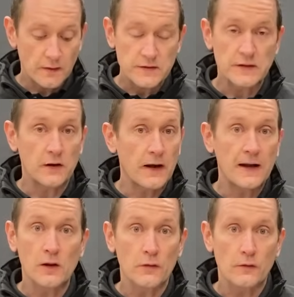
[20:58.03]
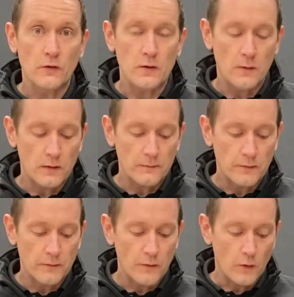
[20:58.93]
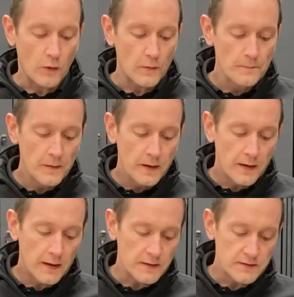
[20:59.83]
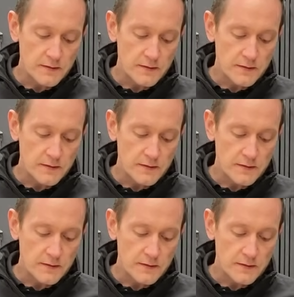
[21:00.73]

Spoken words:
seen on any other robot before is the